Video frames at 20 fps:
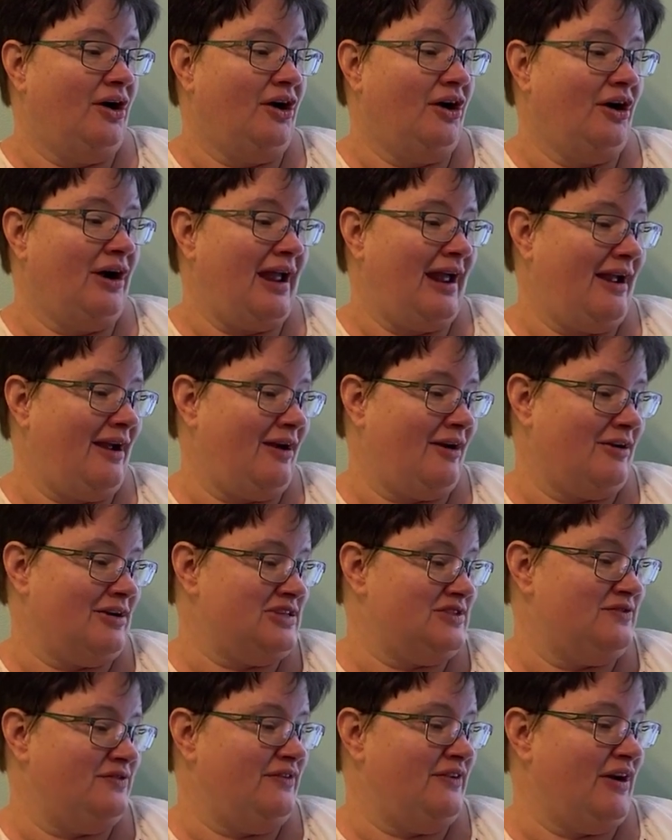Her hair
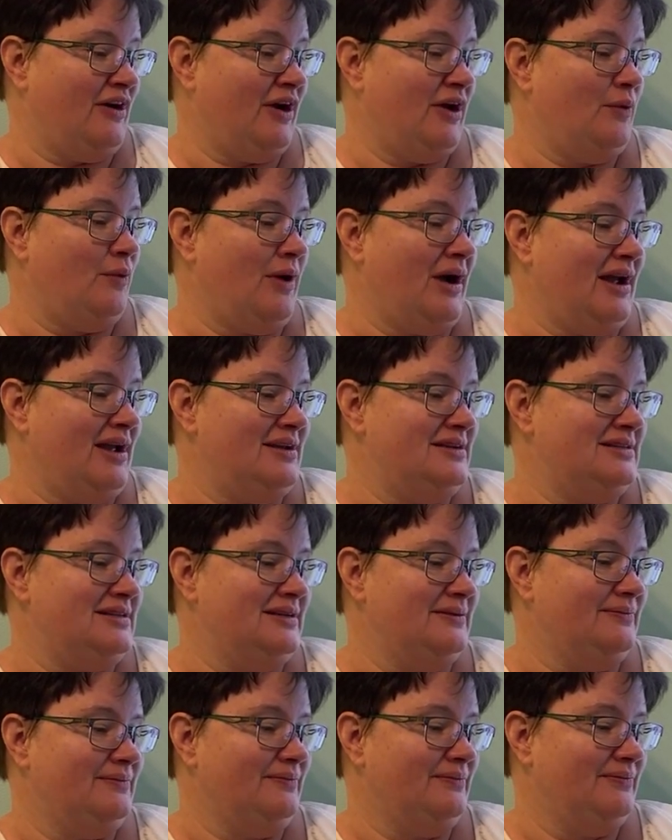is very white.
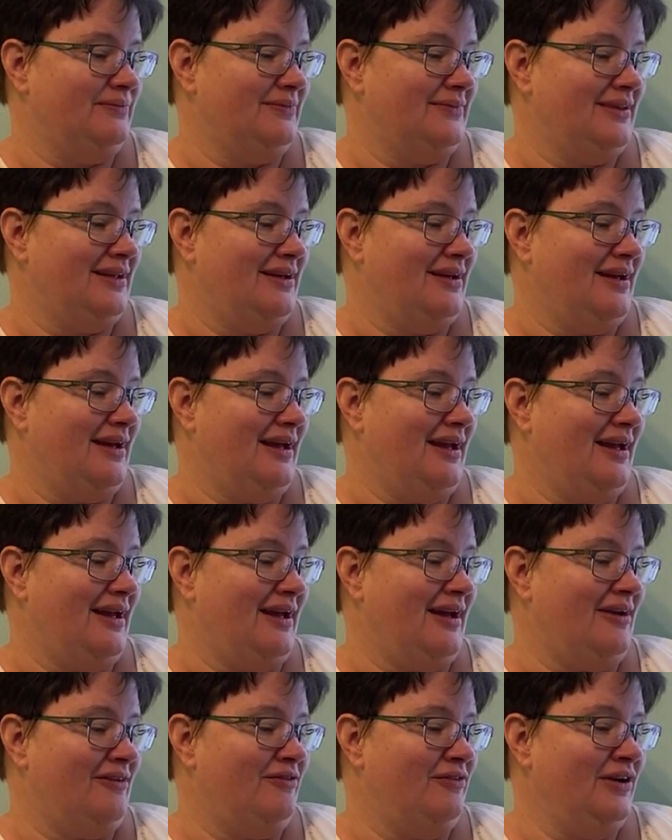
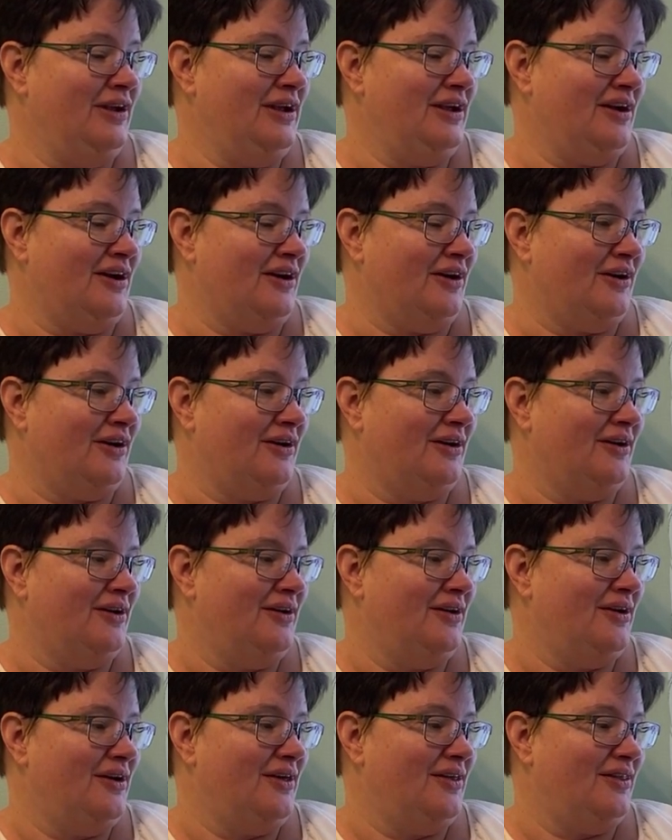Every year,
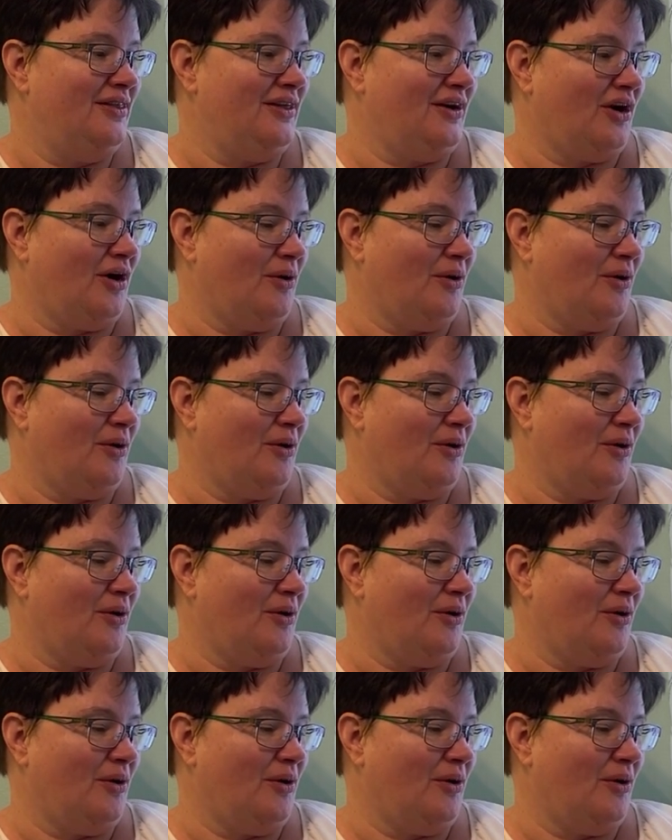there